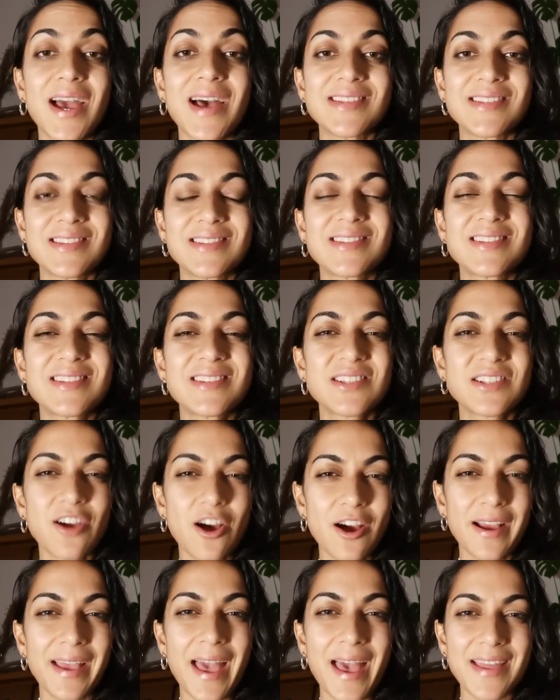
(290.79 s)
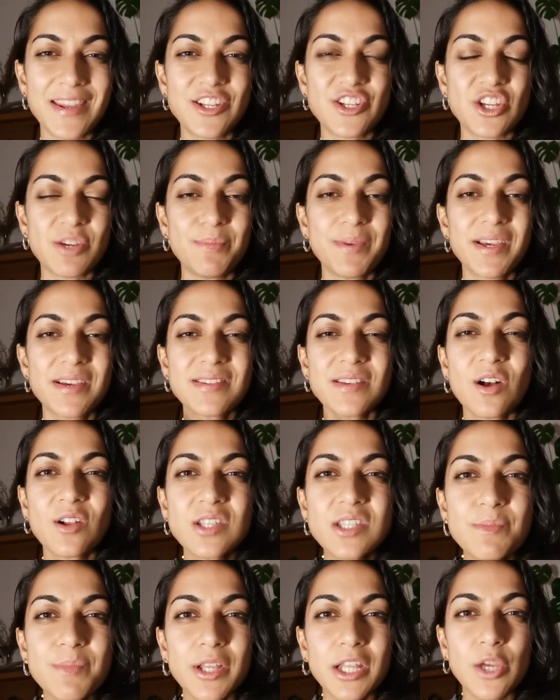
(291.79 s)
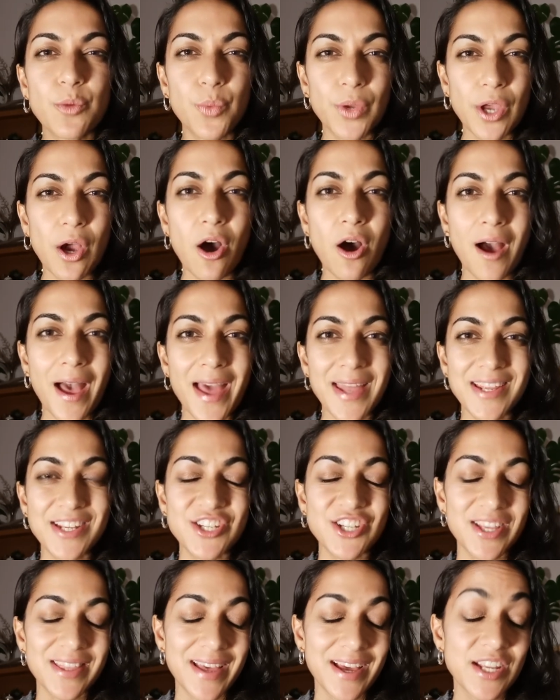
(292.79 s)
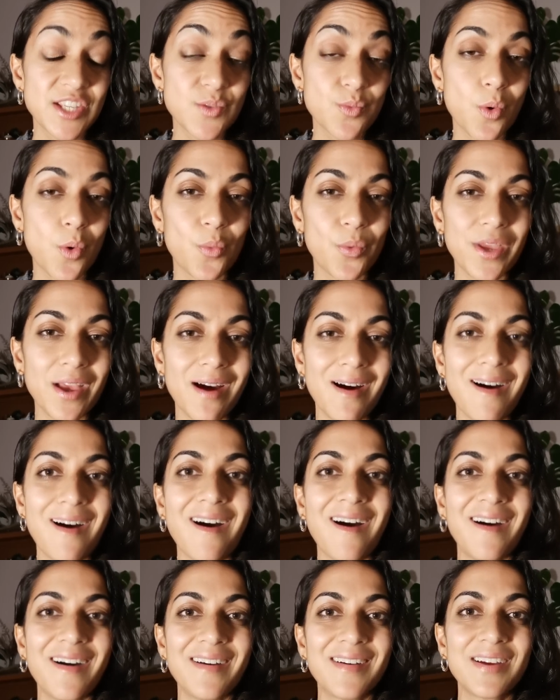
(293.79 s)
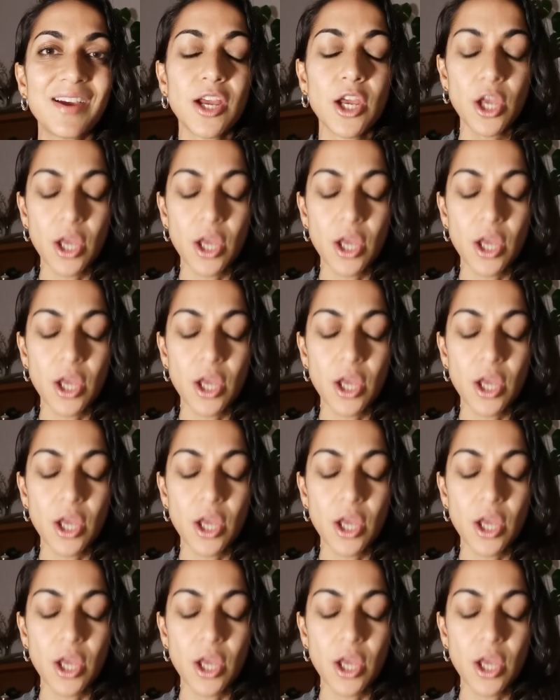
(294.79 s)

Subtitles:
as a stuck energy, because ultimately we are energy. That is what we are.